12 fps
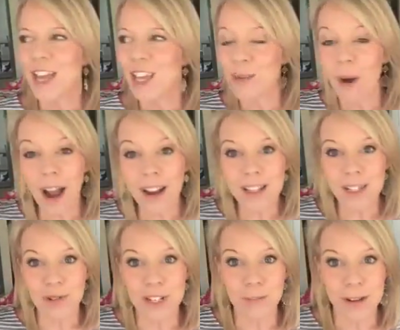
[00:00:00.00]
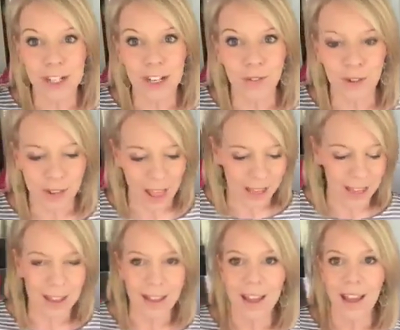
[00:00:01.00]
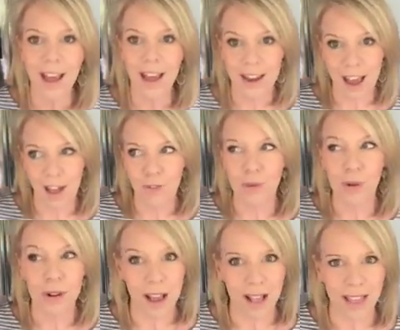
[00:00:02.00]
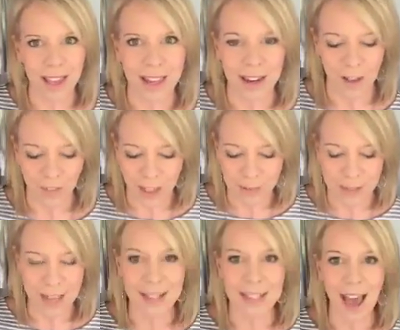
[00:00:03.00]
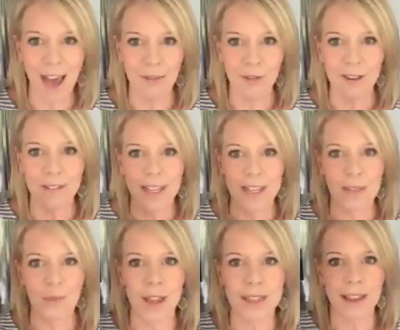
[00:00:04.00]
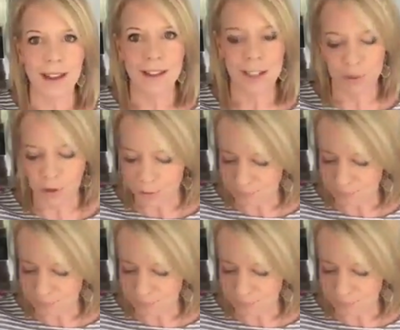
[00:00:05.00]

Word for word: You walk into the store, especially if you're lucky enough or not lucky enough like me to have one of these right there in the store.